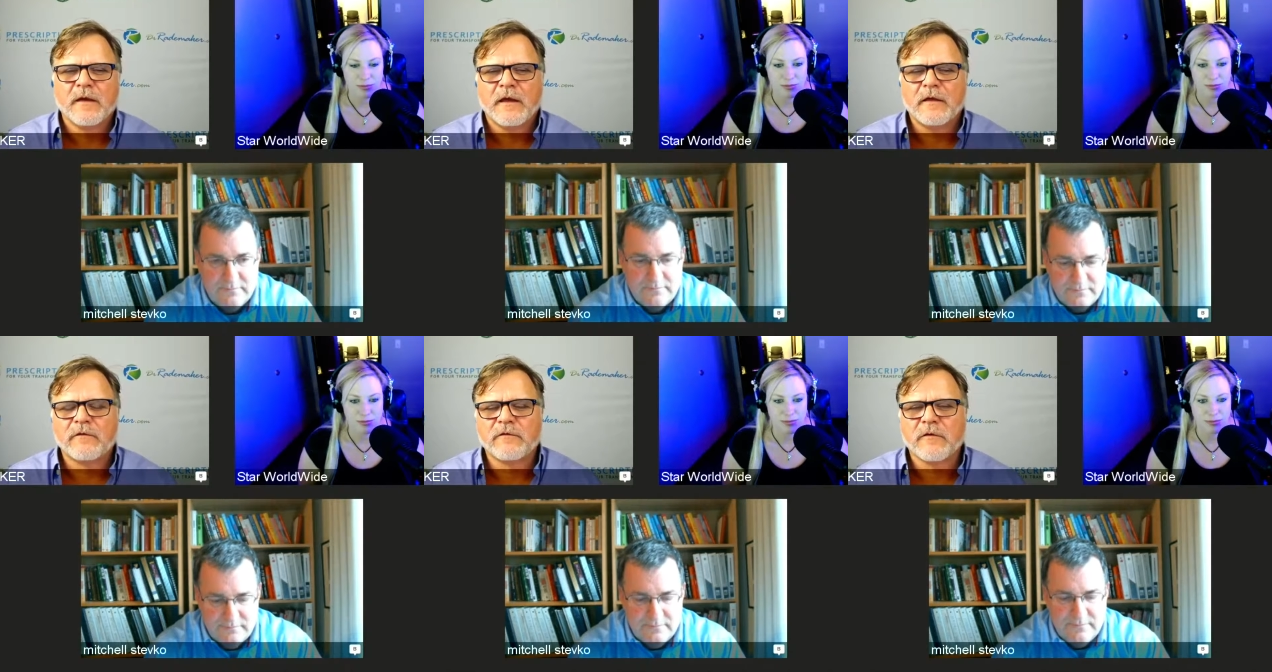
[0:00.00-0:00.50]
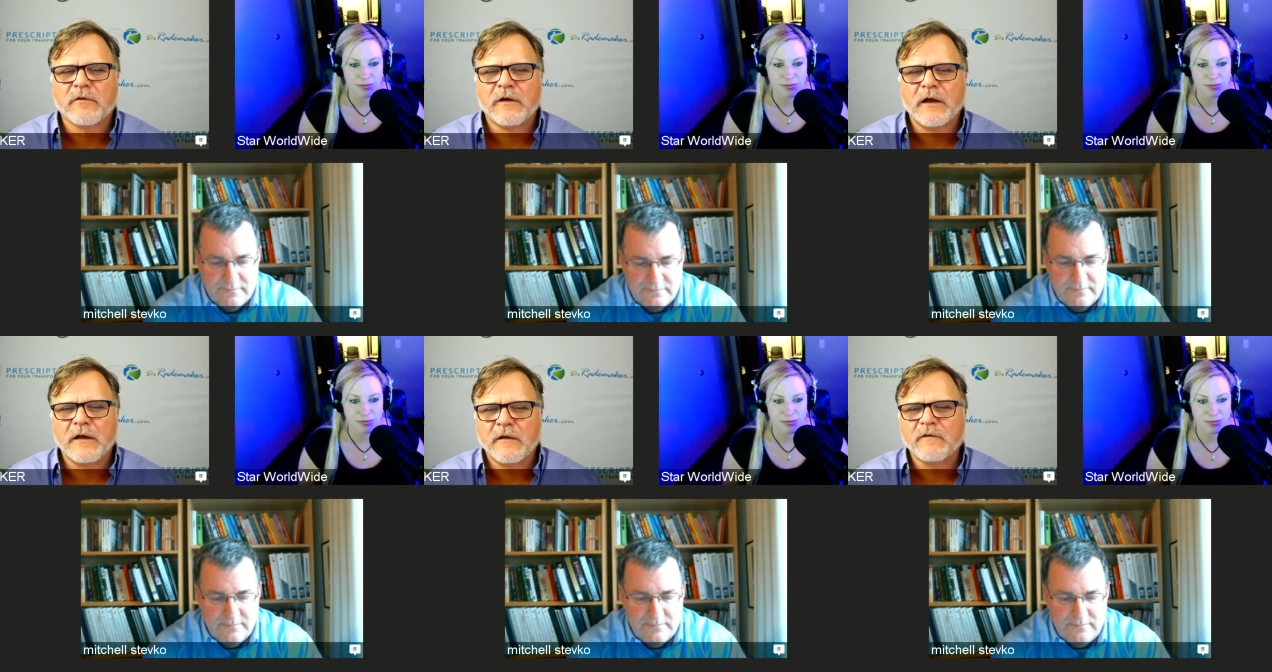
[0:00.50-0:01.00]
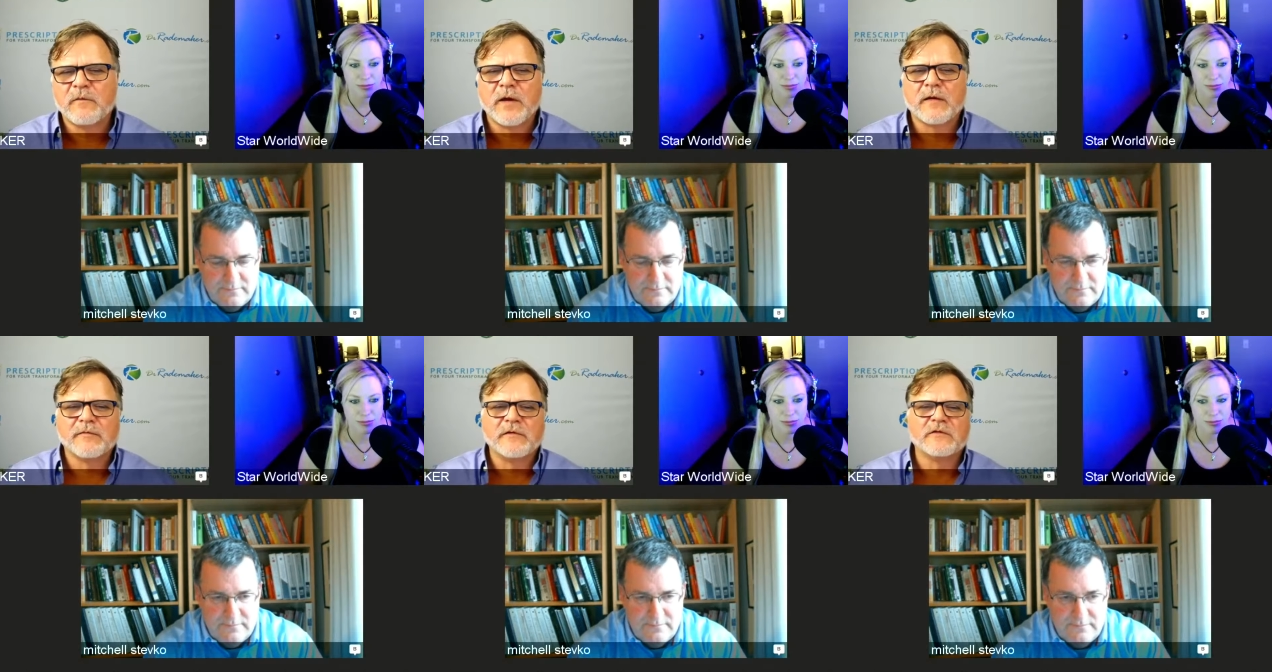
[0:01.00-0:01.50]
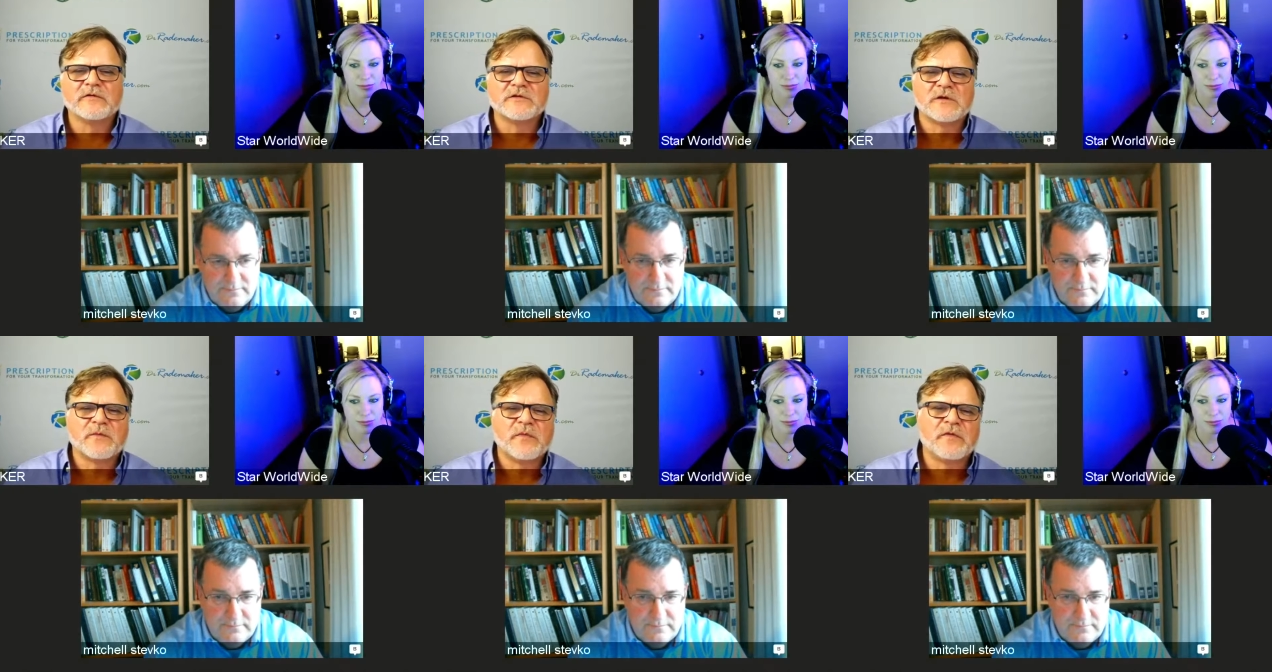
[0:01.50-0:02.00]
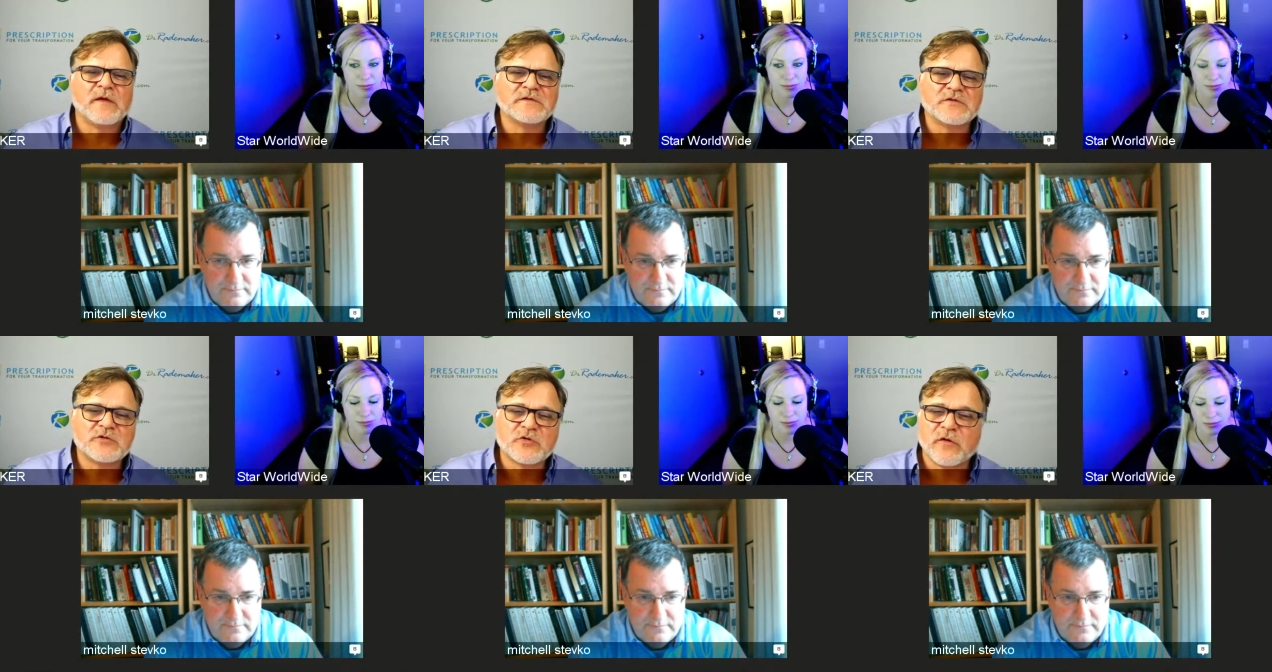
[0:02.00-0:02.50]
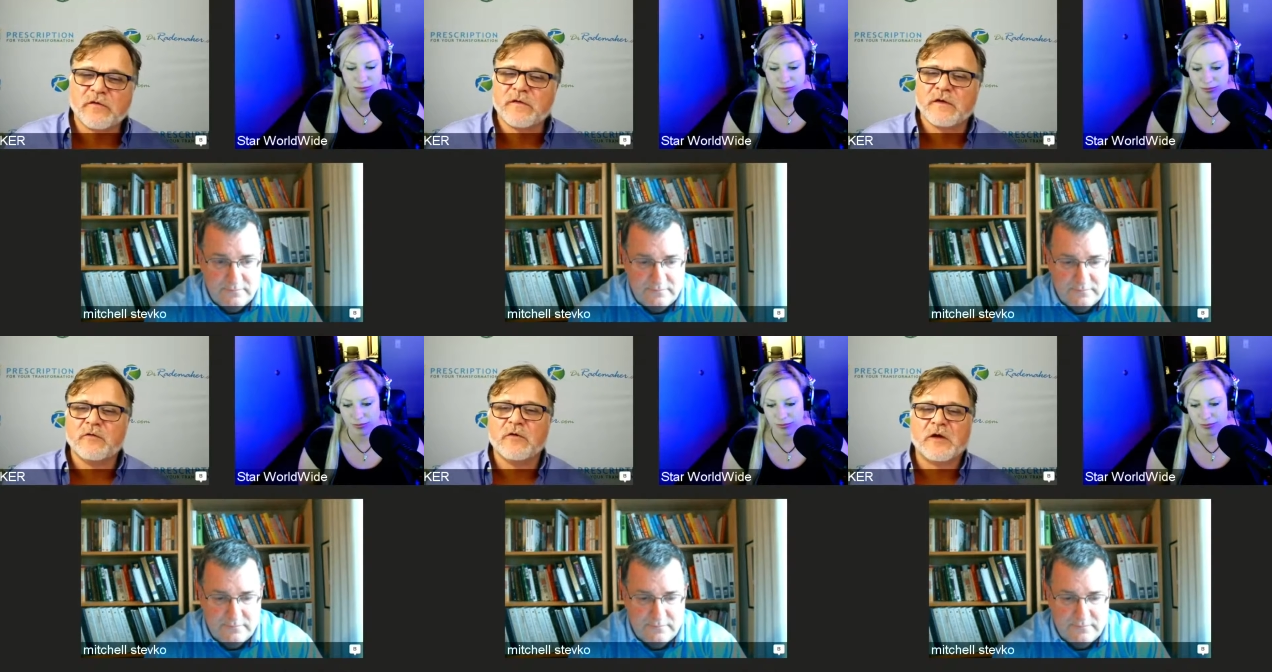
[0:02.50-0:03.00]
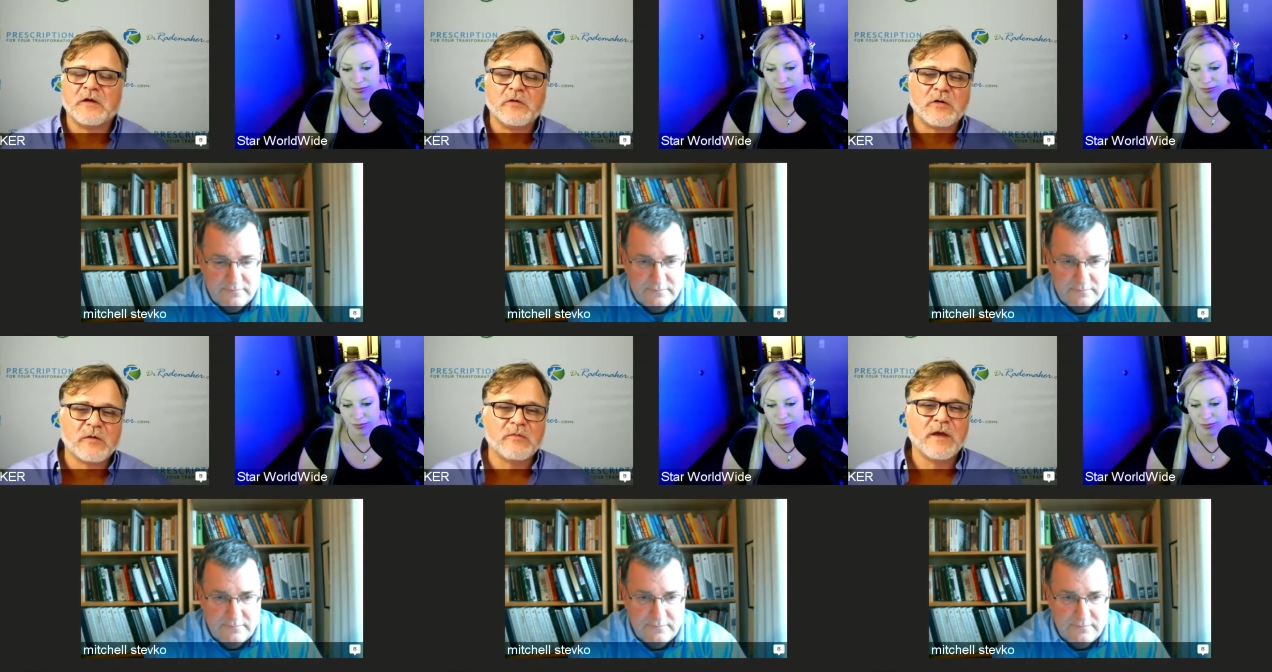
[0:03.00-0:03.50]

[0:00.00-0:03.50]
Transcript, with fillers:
Speaker 1: And so it is about leadership, and that's a choice that you can